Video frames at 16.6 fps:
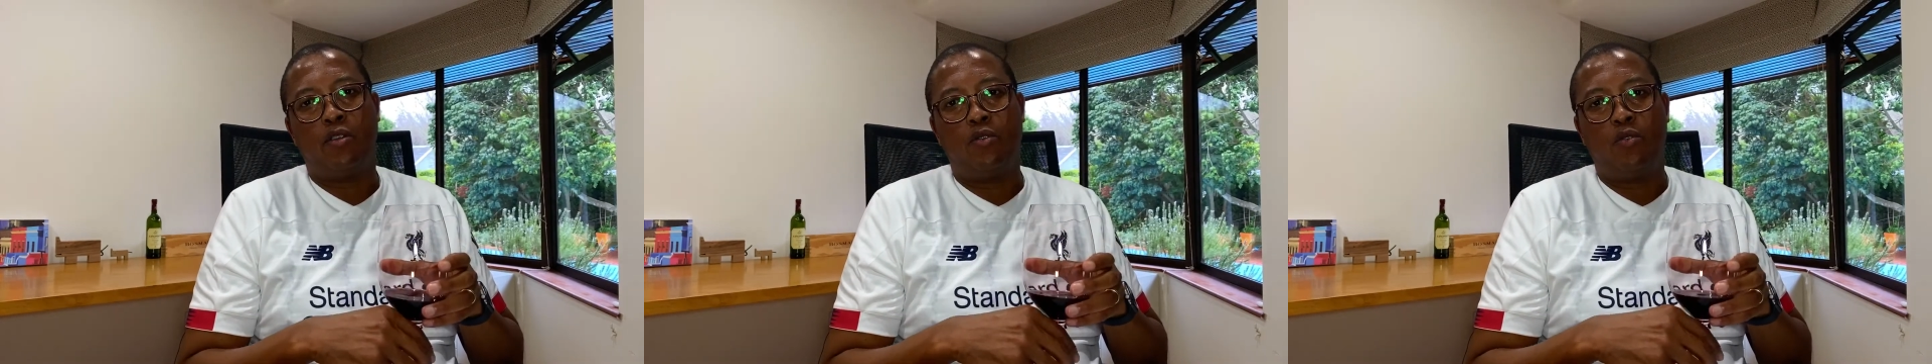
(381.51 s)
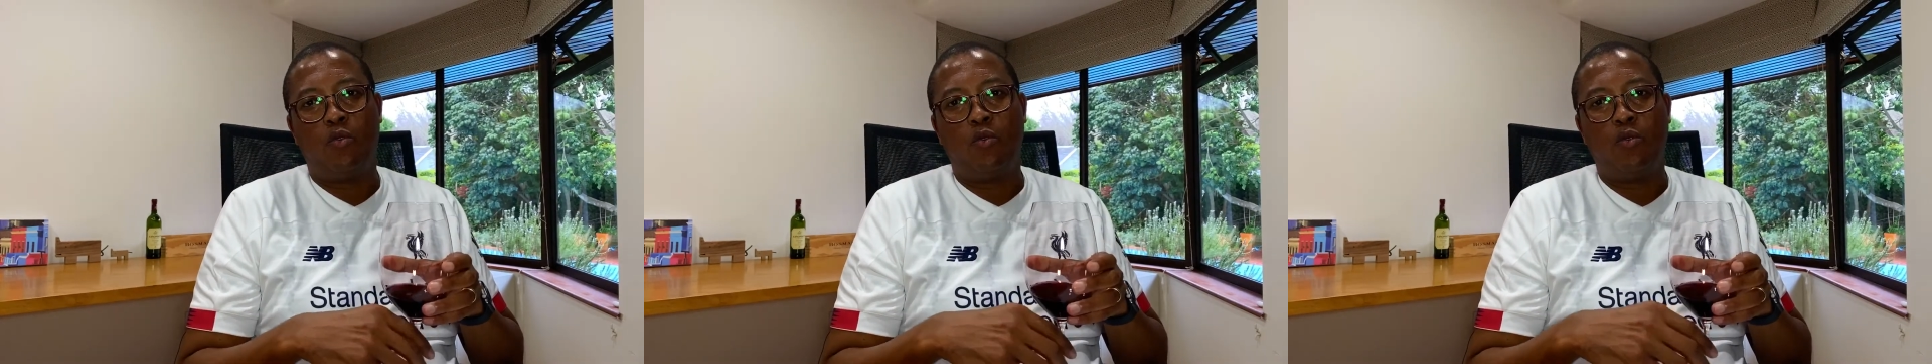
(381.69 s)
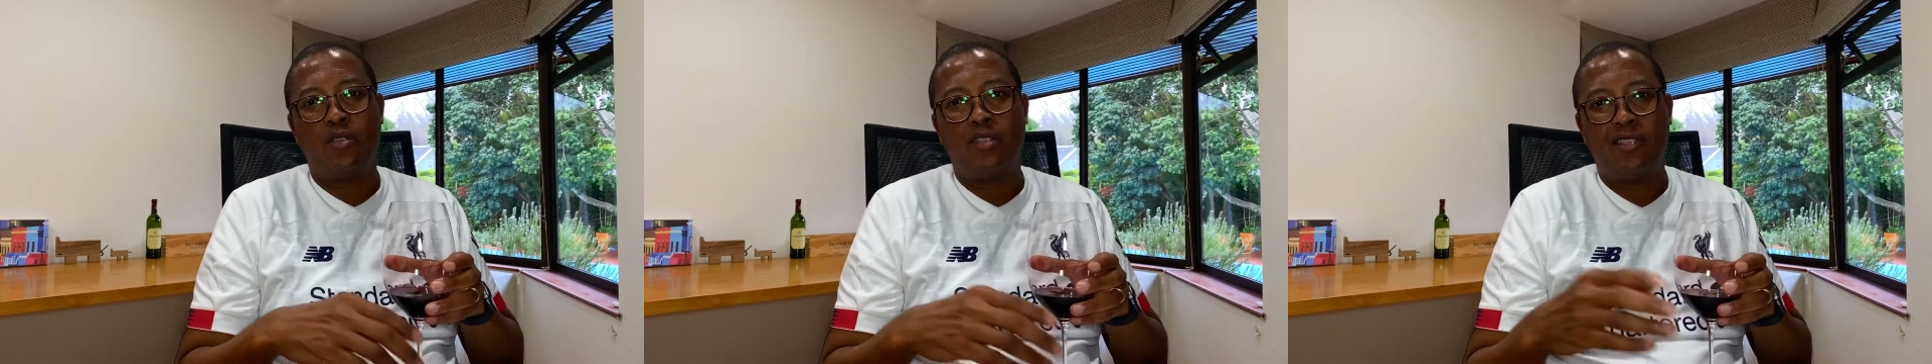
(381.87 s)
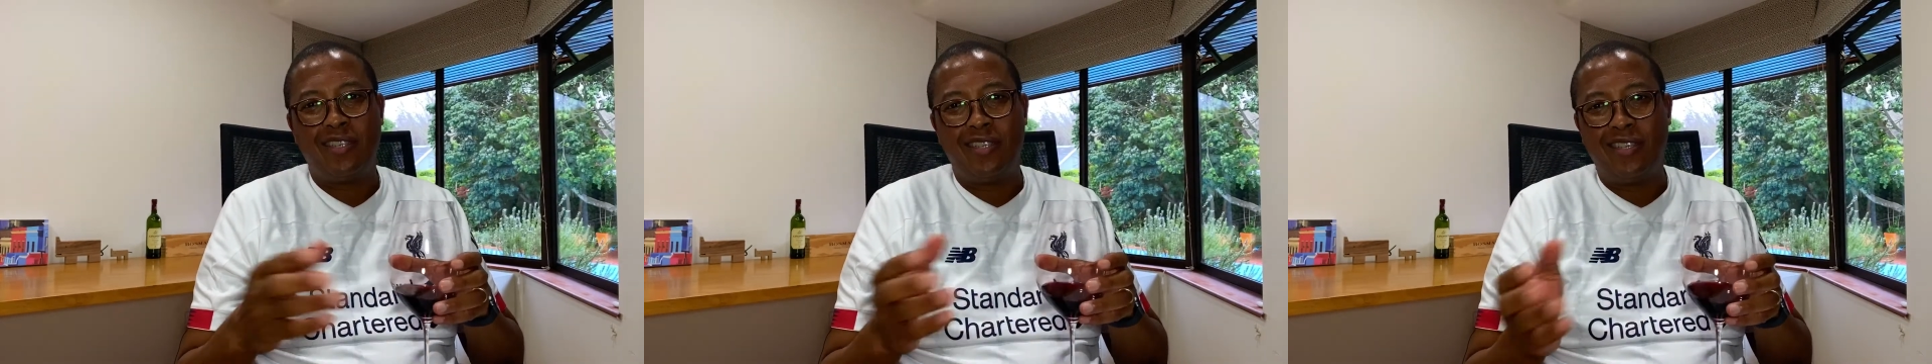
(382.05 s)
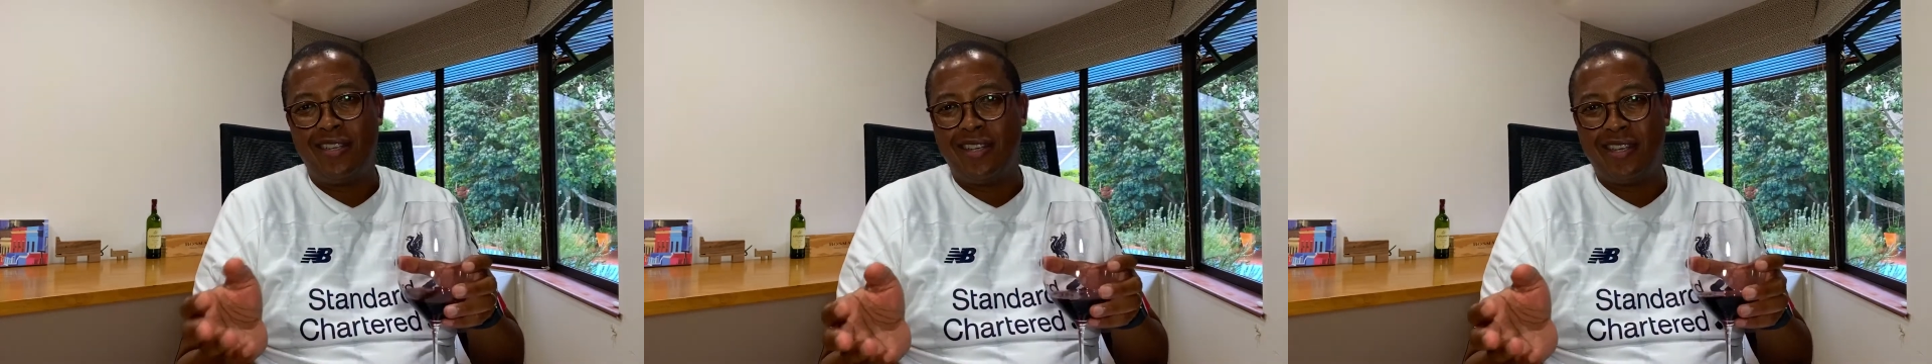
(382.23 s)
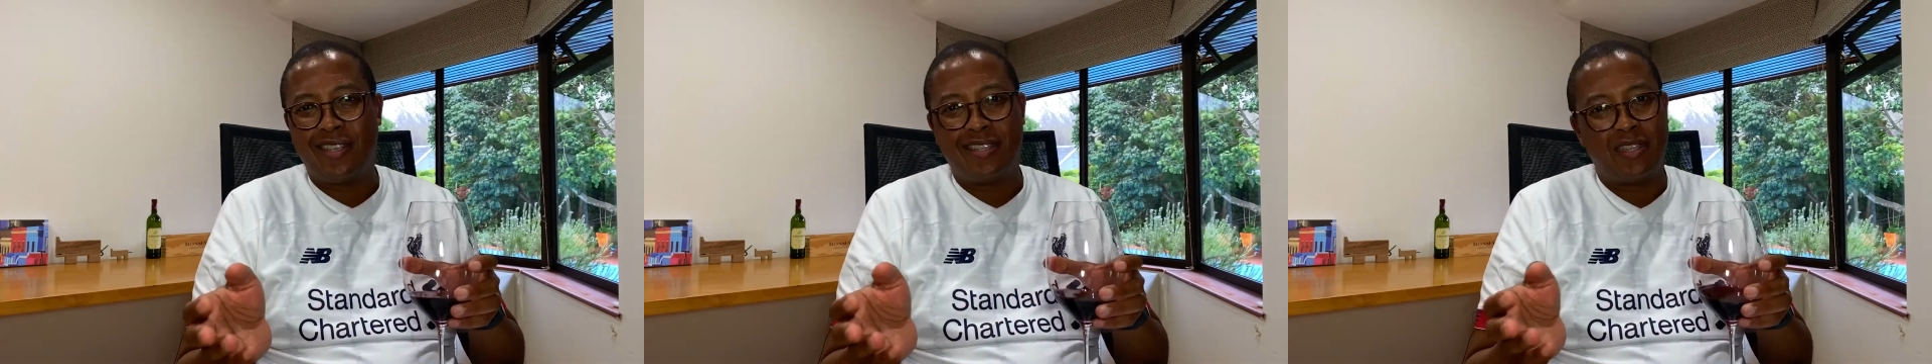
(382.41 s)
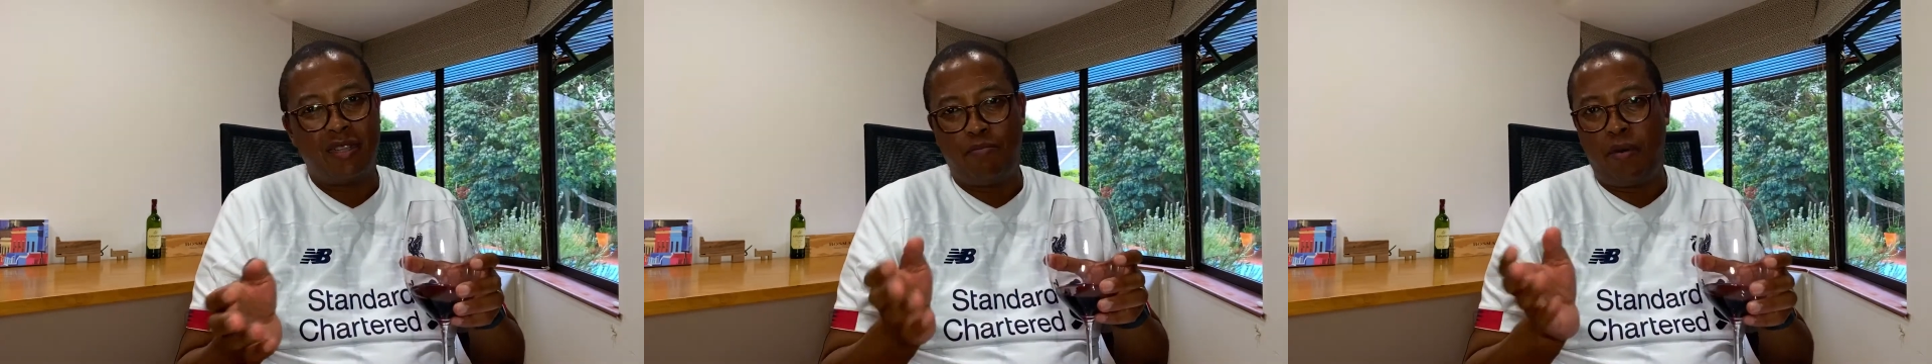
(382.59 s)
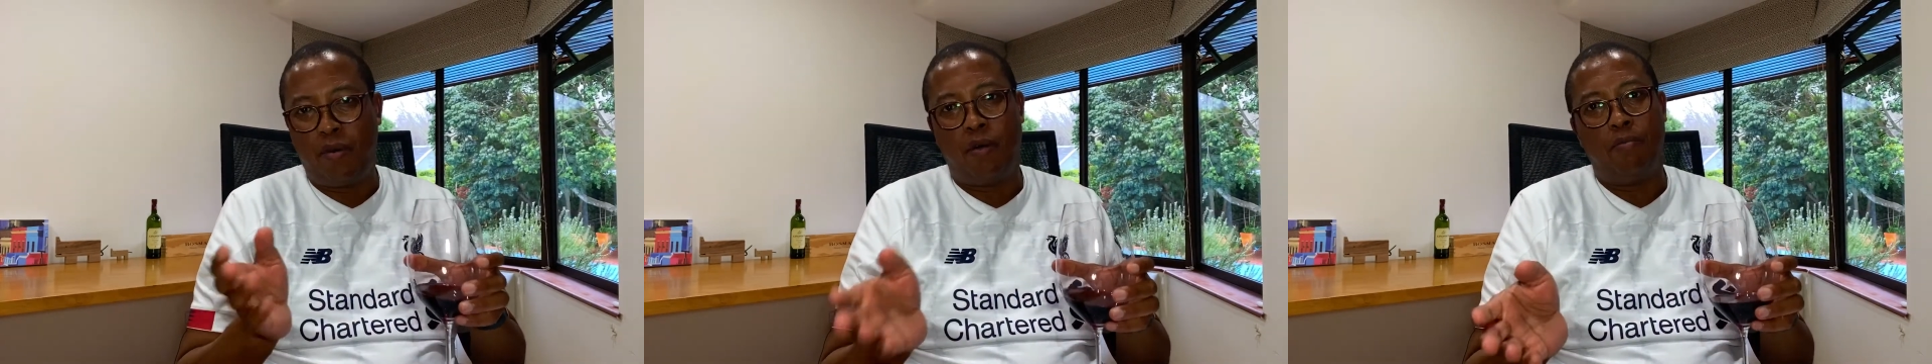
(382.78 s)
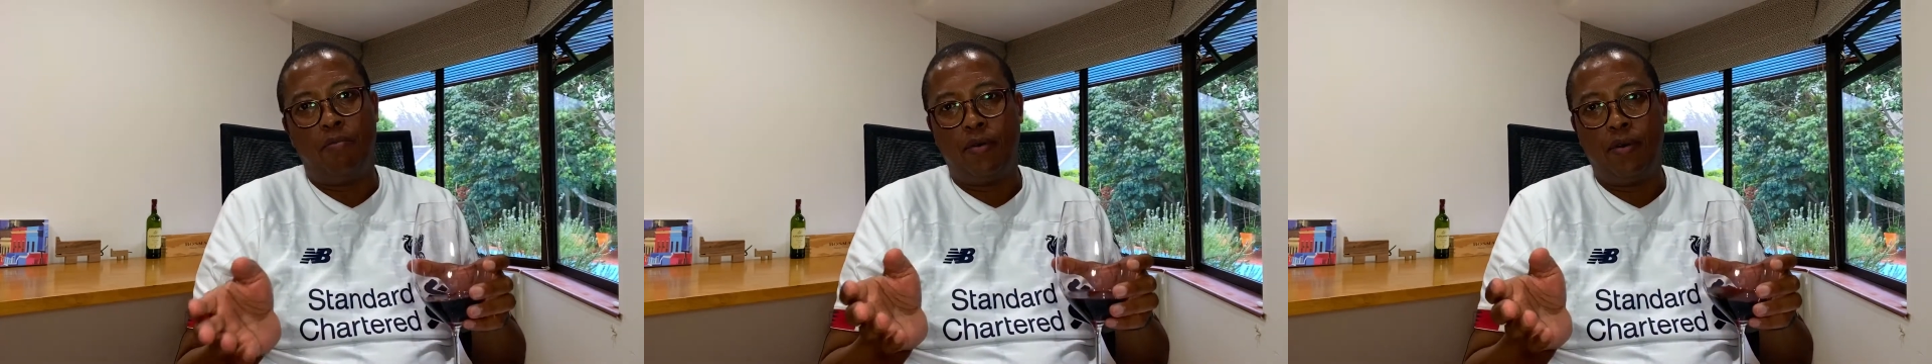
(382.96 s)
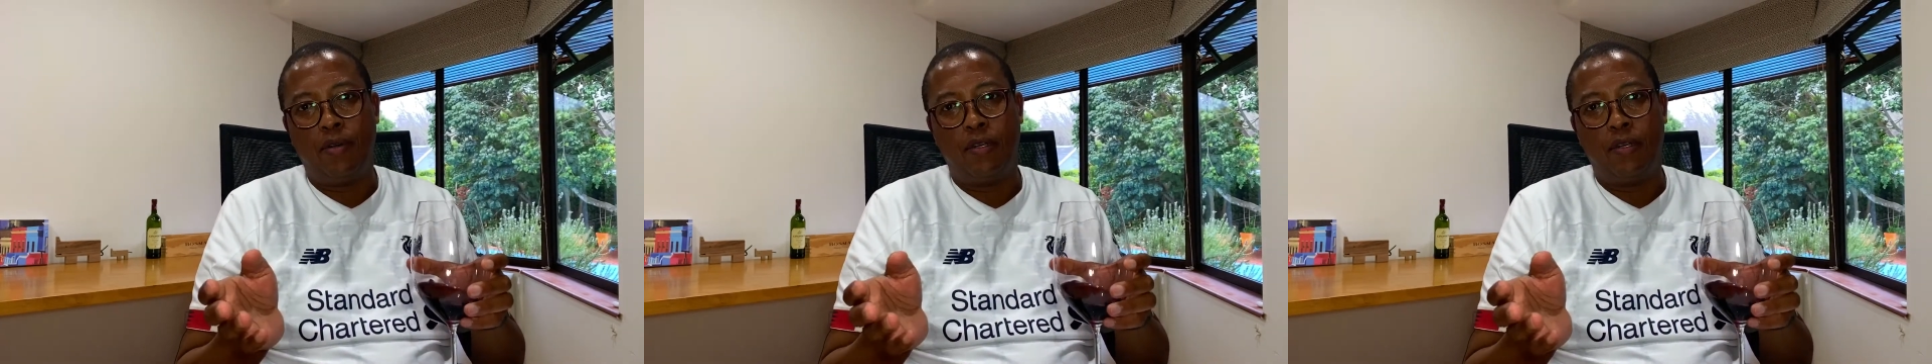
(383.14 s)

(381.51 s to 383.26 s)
or seen as the pomp.